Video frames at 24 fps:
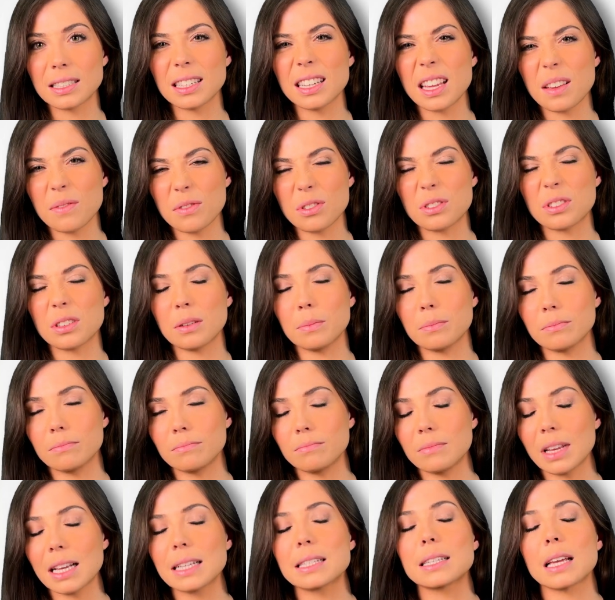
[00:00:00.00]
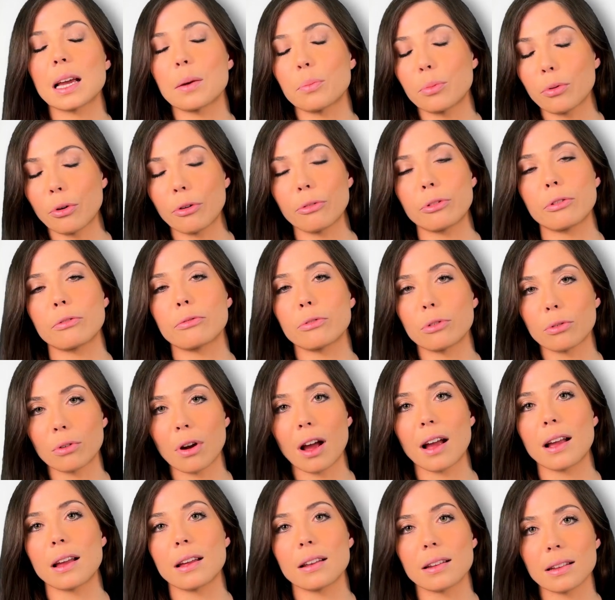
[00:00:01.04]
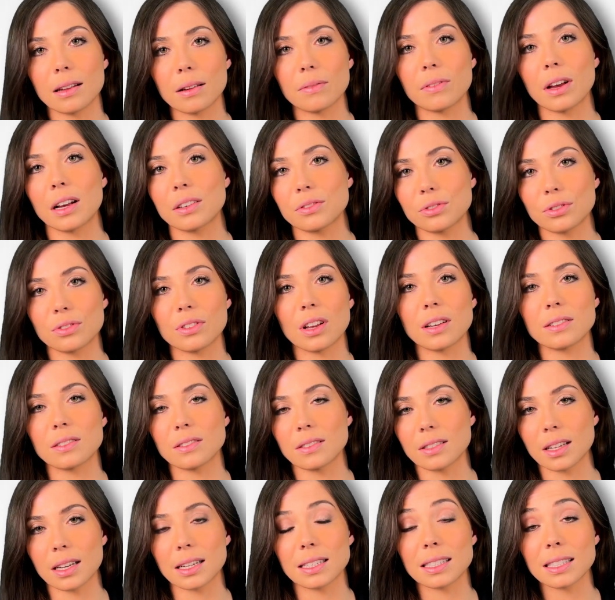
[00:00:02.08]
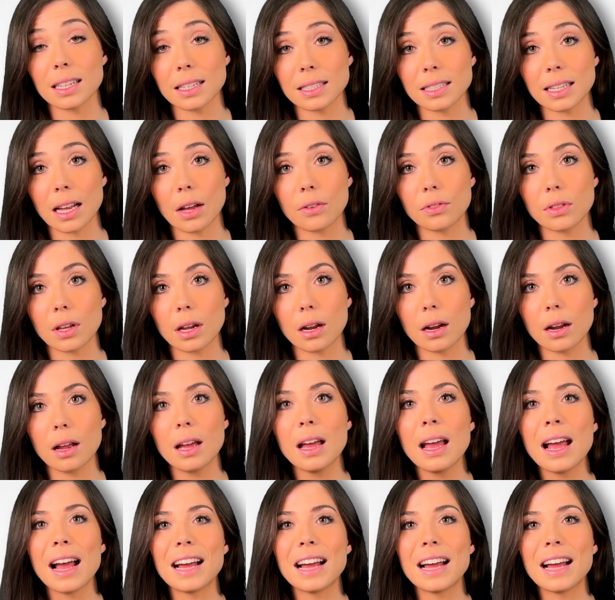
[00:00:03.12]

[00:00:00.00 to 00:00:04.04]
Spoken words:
to give you some example of the variety of exercises that exist out there,